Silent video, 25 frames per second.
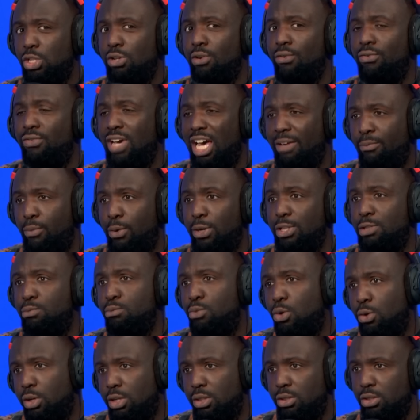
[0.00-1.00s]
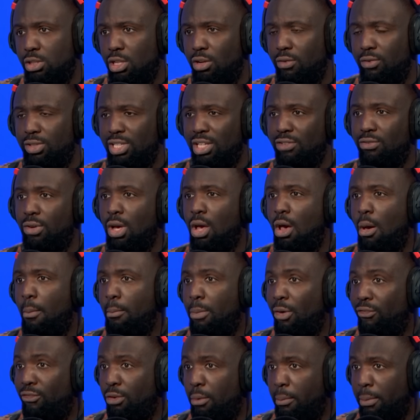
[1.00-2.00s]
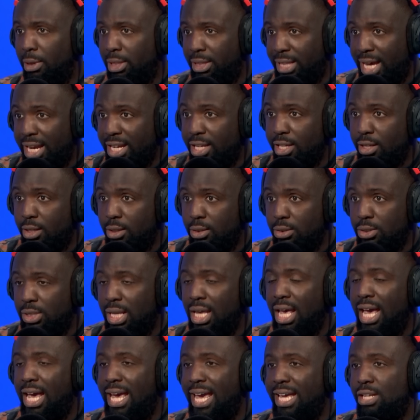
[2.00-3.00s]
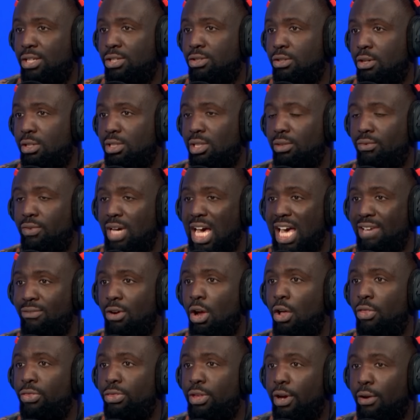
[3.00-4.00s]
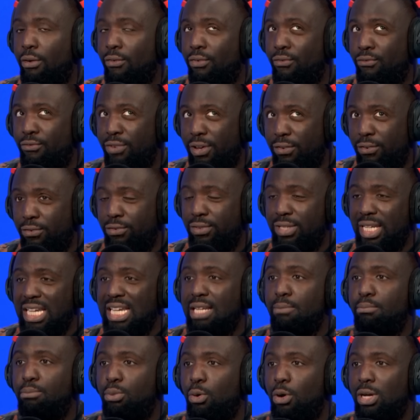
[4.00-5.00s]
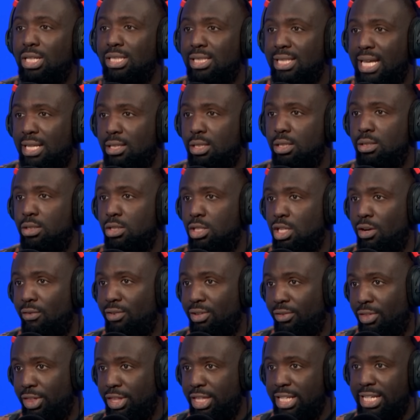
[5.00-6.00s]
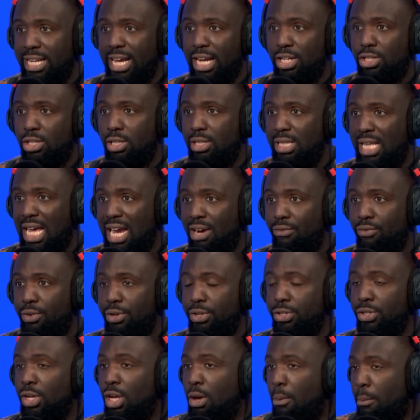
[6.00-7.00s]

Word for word: you're 5 points more conservative. But for millennials at age 35, they're 15 points less conservative than the national average.